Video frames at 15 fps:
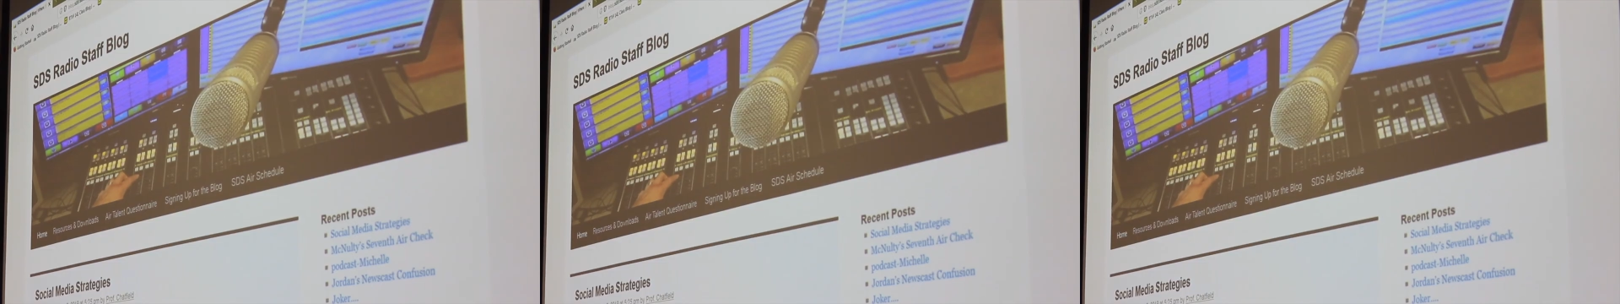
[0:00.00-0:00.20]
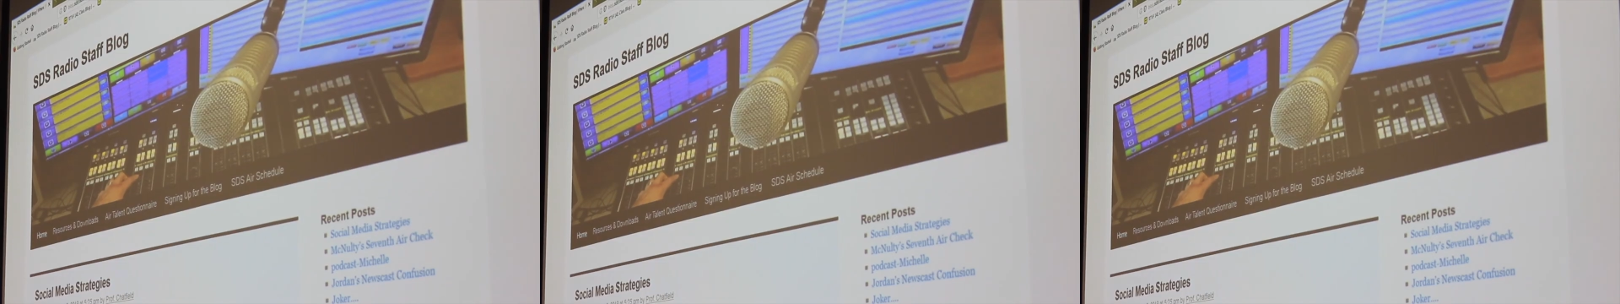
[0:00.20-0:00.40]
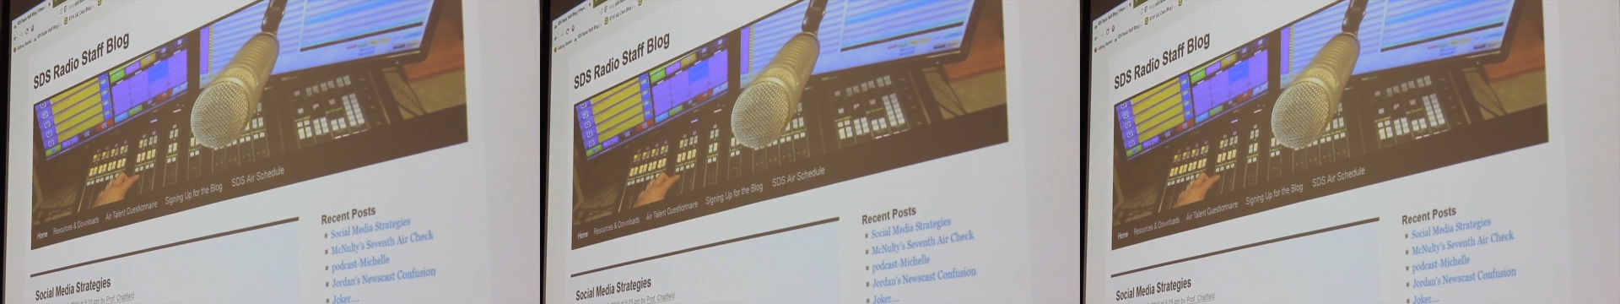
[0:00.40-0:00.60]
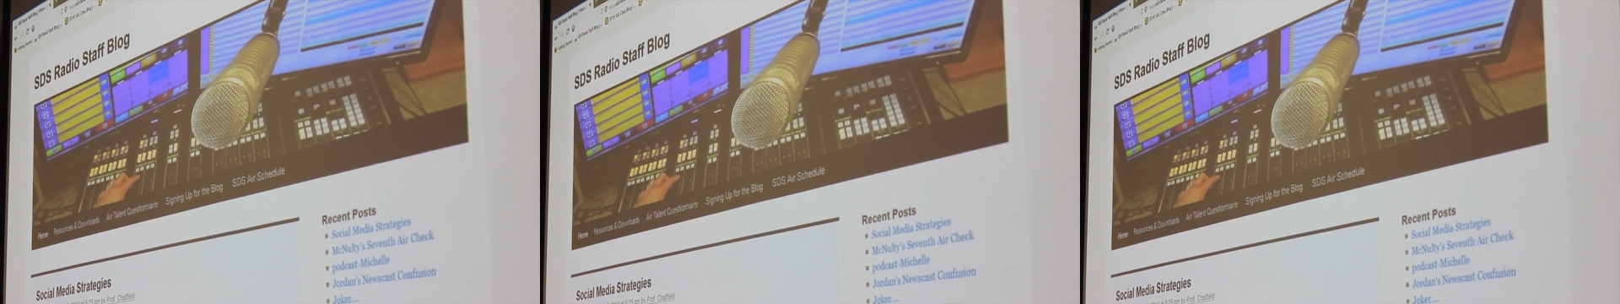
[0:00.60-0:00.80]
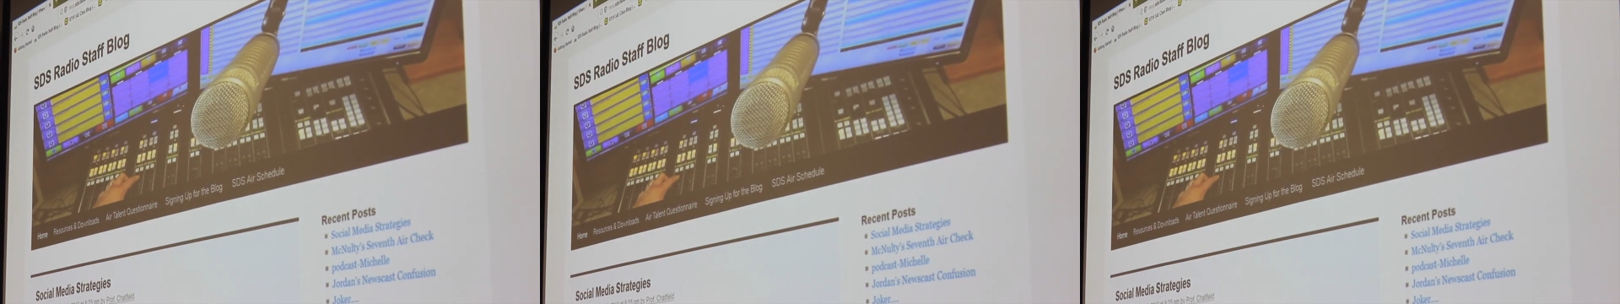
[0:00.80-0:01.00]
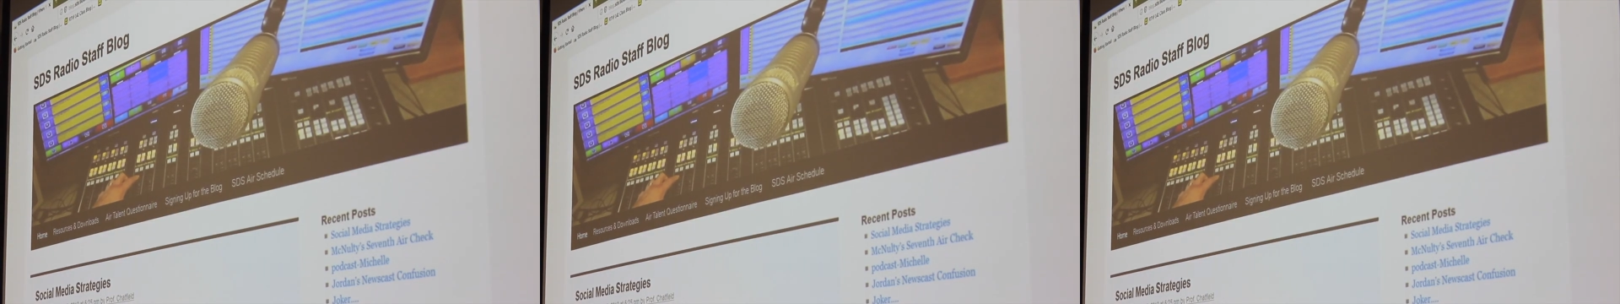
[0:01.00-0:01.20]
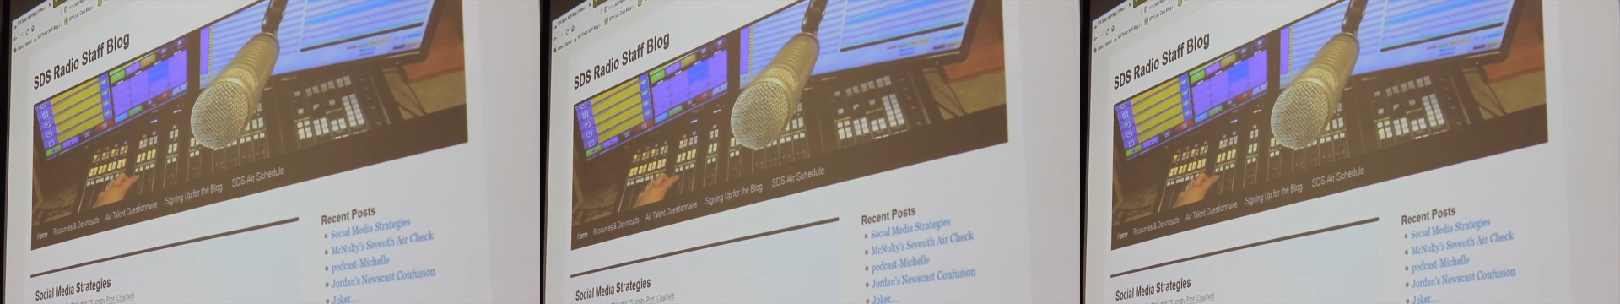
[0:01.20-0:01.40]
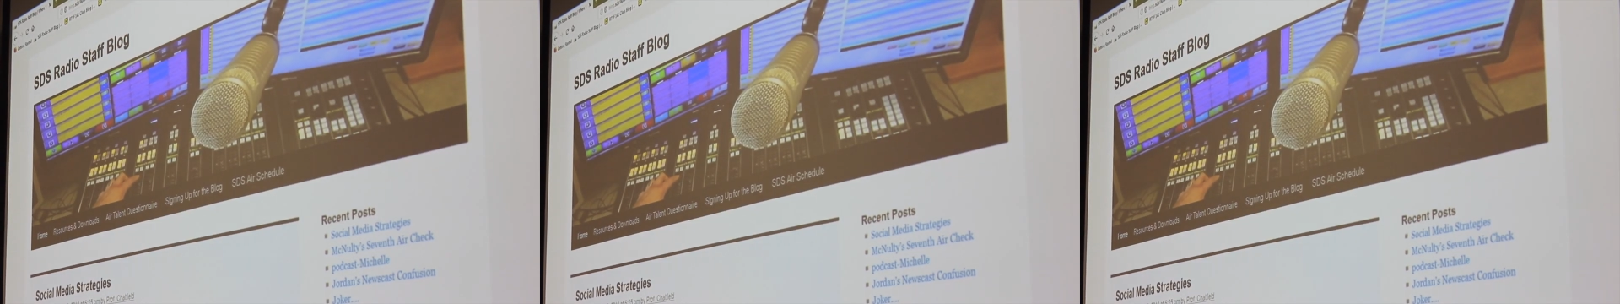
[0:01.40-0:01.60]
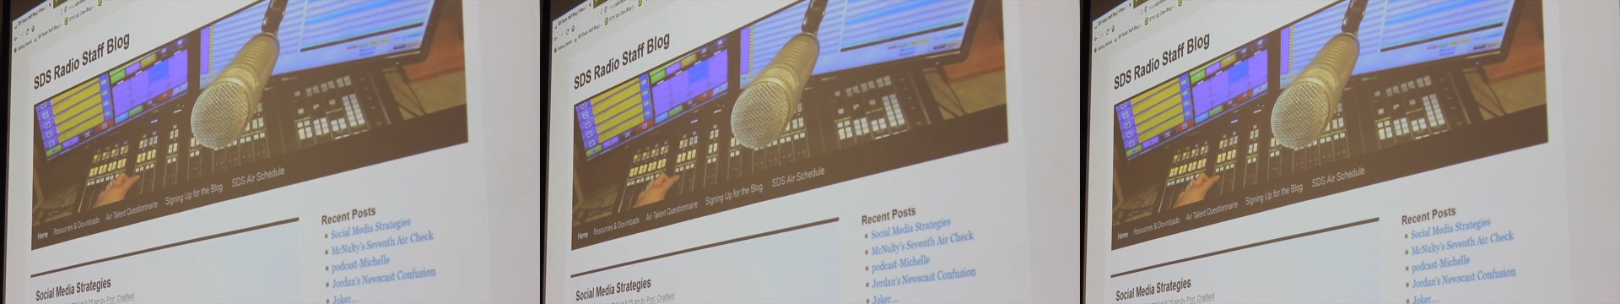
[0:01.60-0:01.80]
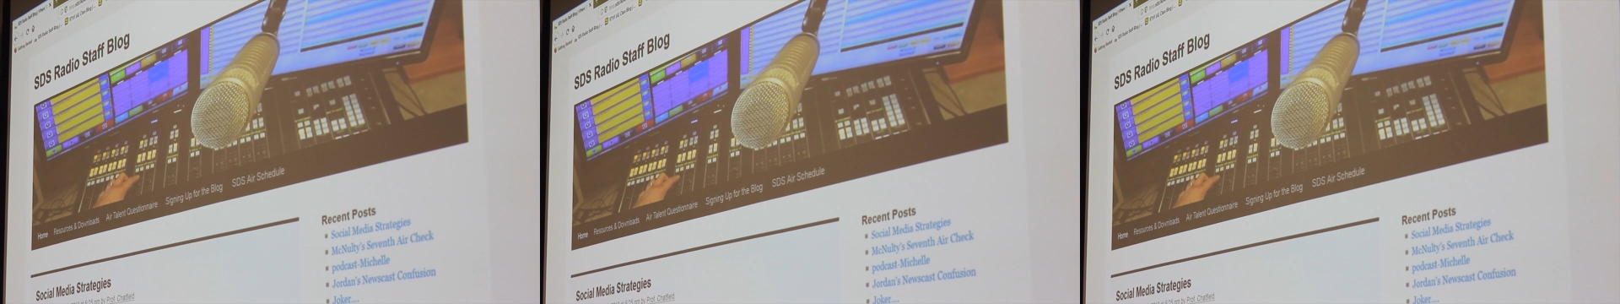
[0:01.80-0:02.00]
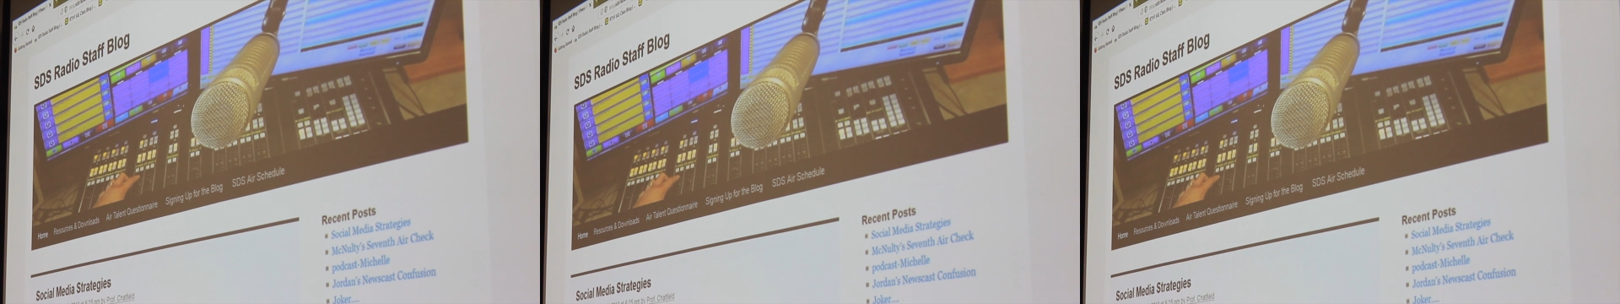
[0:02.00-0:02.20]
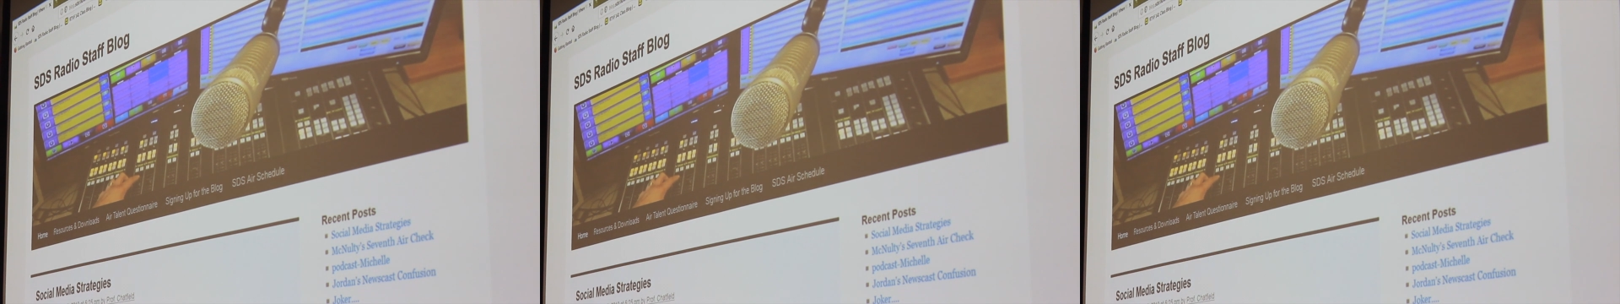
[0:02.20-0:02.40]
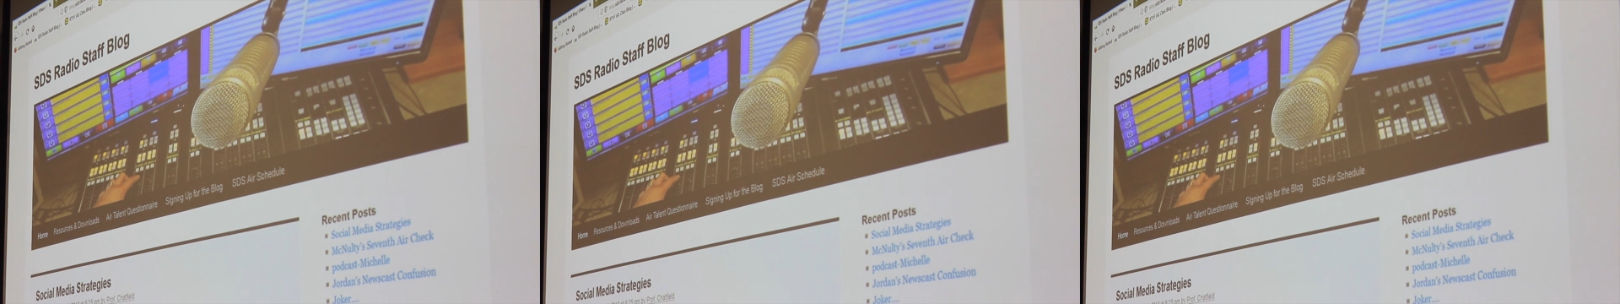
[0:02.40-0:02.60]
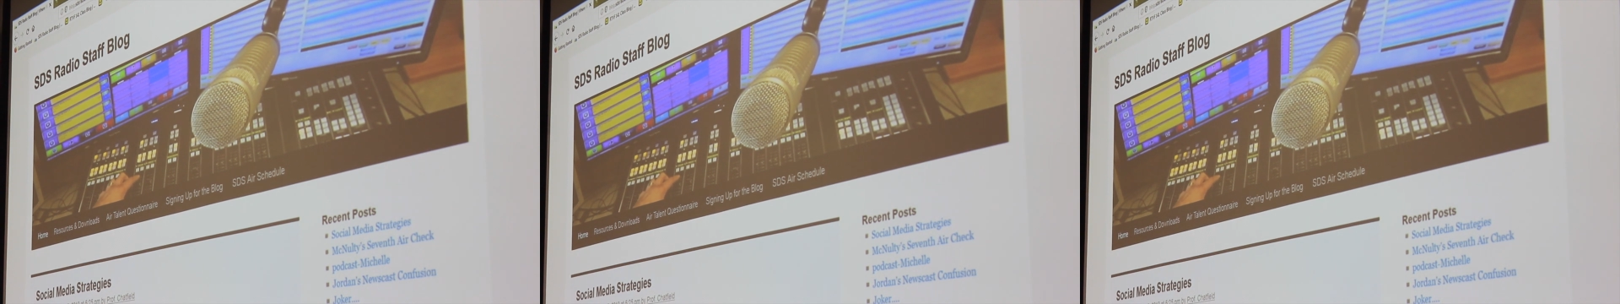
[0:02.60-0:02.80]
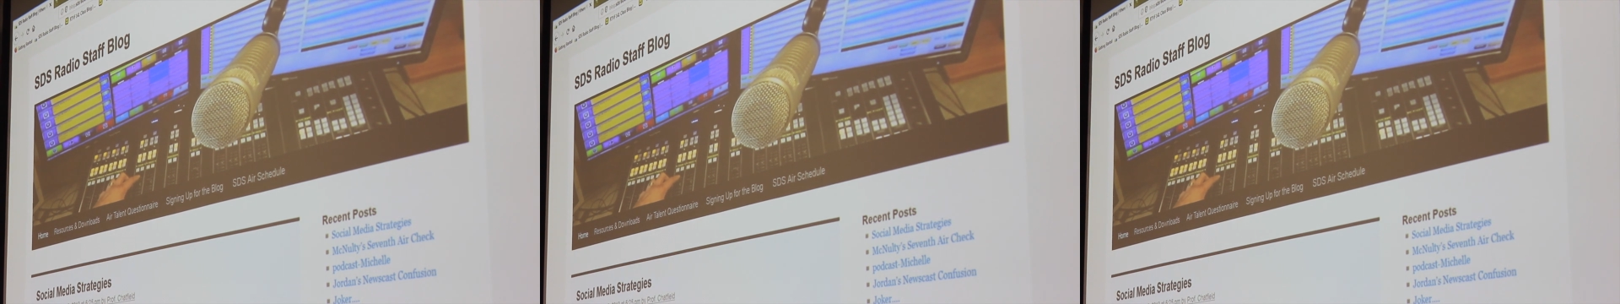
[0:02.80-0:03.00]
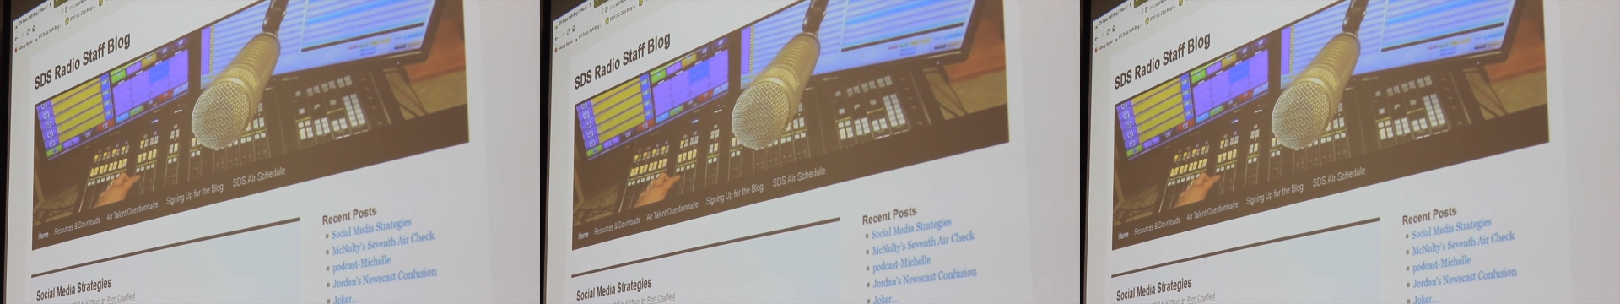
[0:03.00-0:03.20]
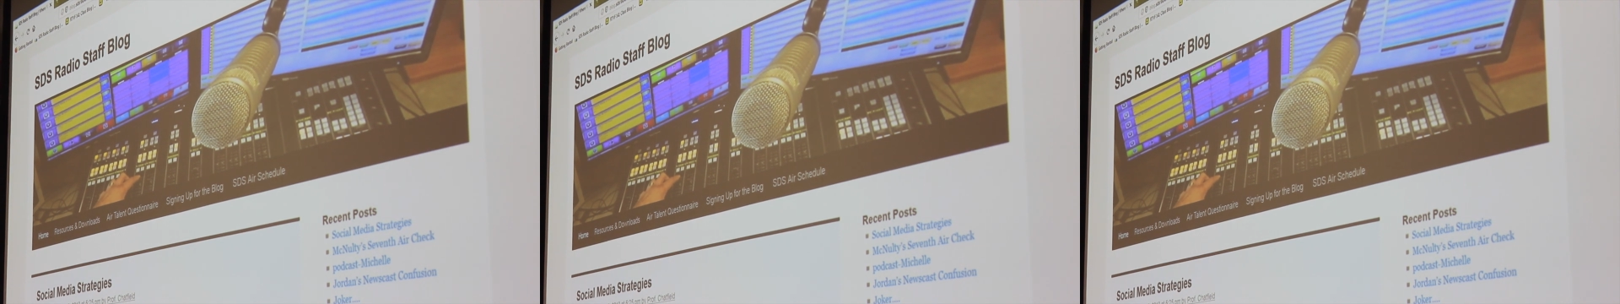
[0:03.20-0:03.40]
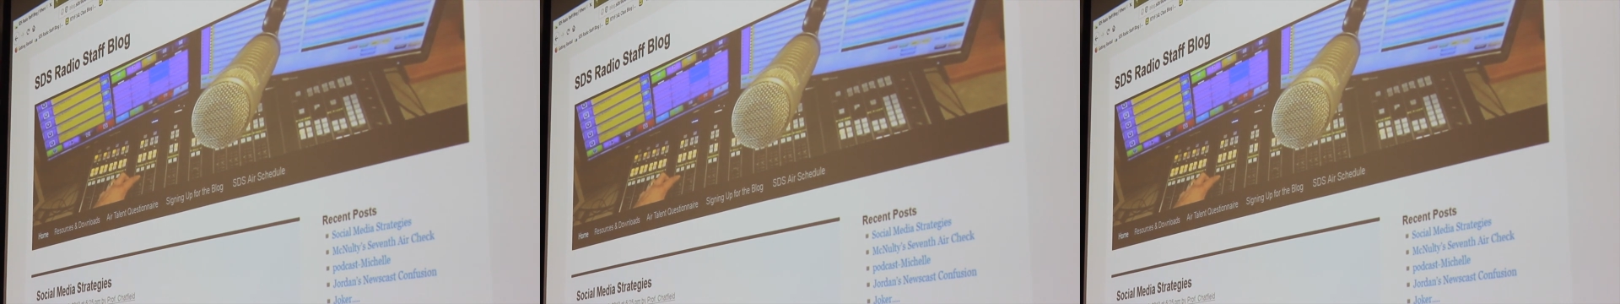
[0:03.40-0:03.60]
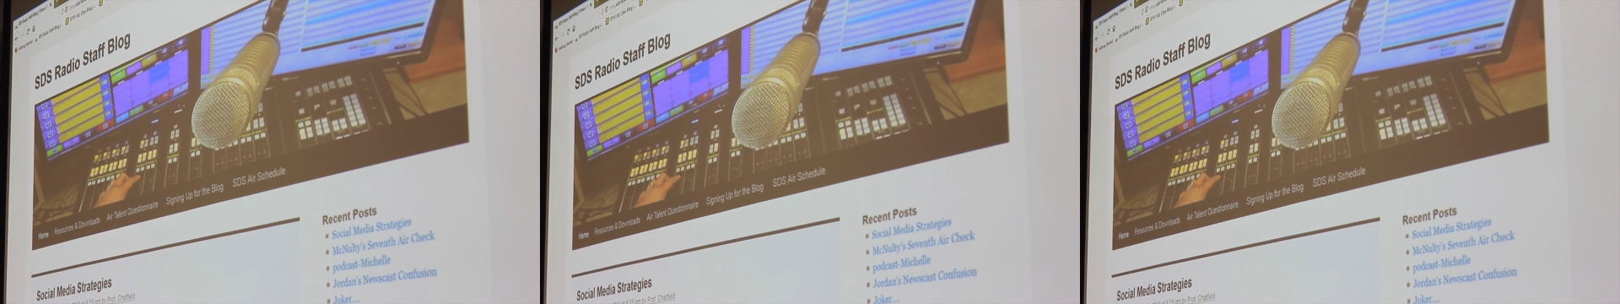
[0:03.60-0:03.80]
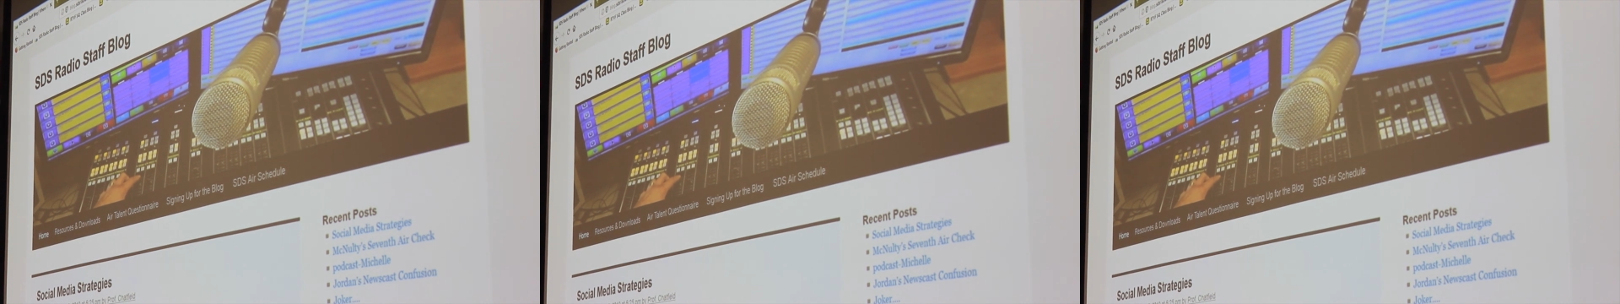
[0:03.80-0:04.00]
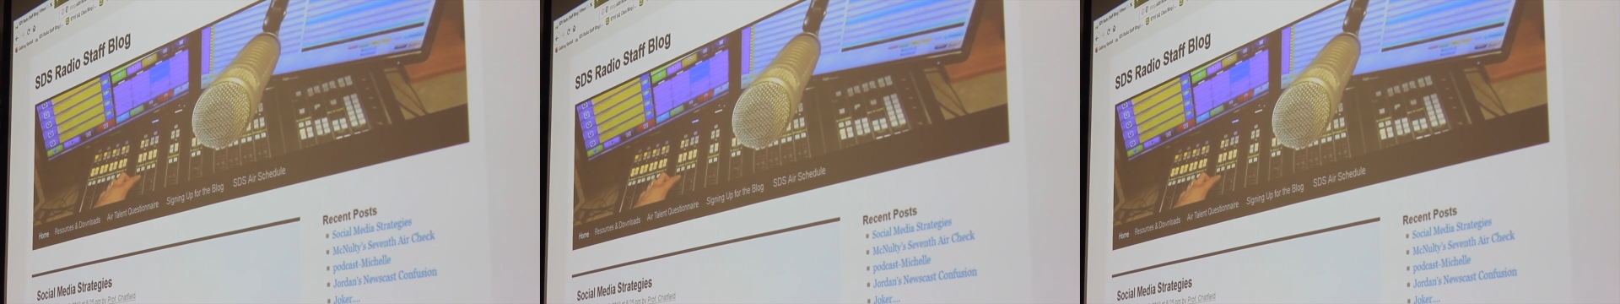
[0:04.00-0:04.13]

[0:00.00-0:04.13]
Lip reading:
(no speaker visible)